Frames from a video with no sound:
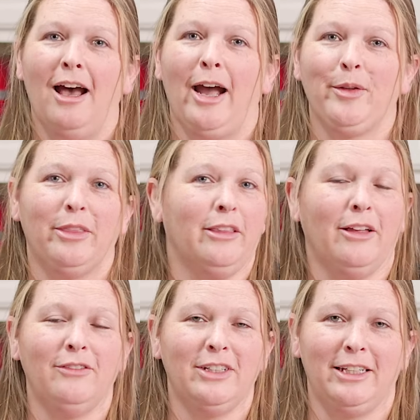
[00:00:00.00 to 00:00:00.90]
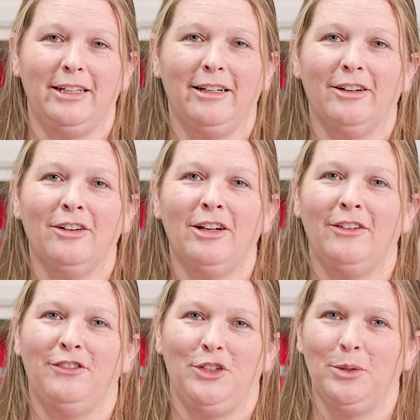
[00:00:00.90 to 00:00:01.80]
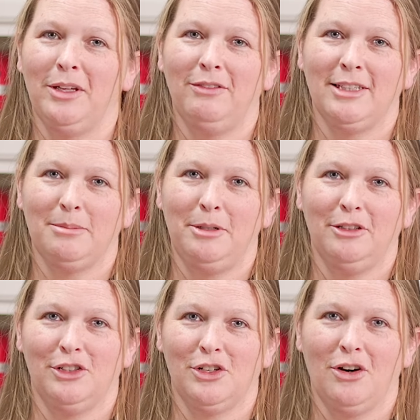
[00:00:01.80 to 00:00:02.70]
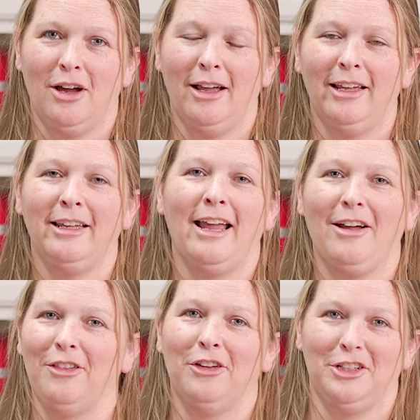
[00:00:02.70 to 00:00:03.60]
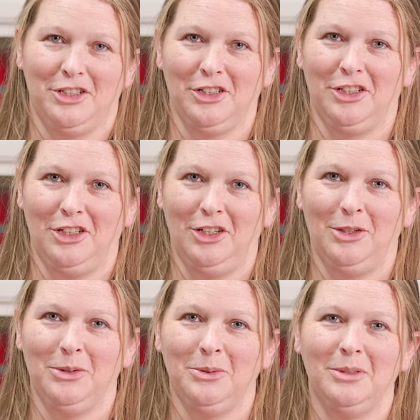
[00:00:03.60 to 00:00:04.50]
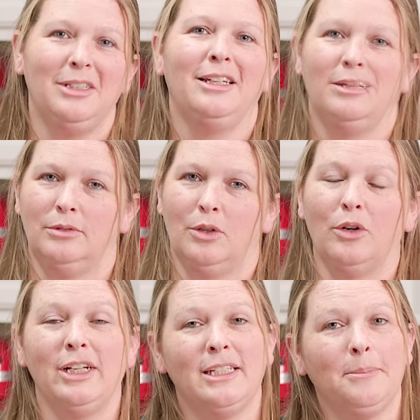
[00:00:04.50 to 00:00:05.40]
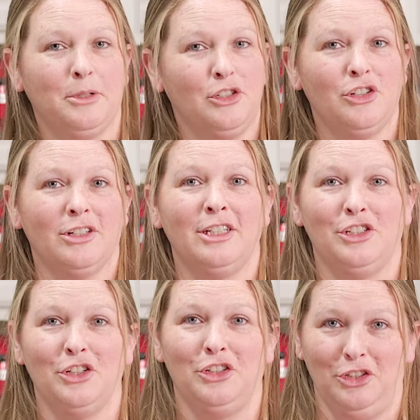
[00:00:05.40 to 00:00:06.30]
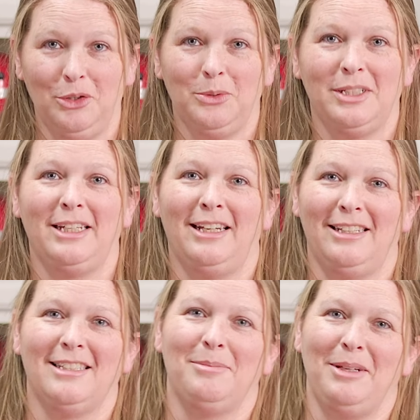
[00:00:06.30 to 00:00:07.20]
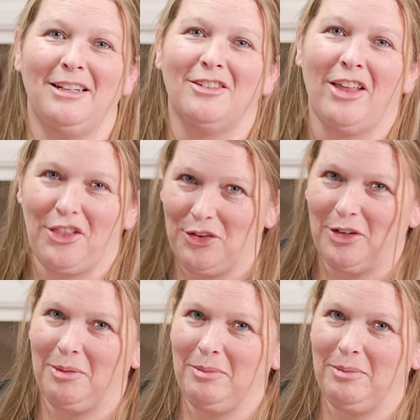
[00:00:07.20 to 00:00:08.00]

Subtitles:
I would love to hear if you give this meal a try, how long it took you, or any tips and tricks it took you to get it to be under that 30